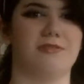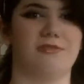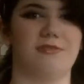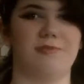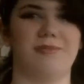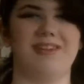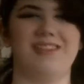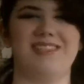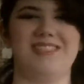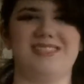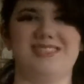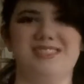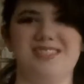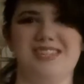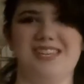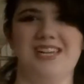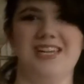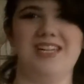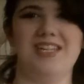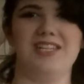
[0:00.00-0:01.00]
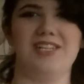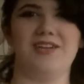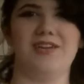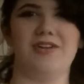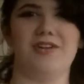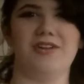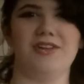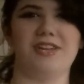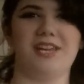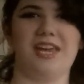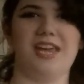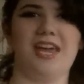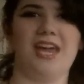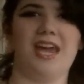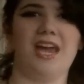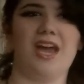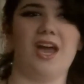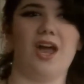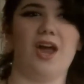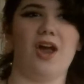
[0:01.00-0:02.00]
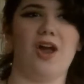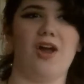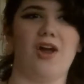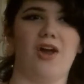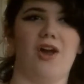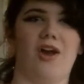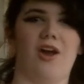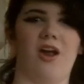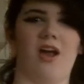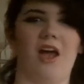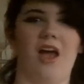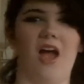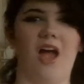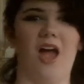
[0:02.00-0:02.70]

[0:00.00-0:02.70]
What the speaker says: for my senior year!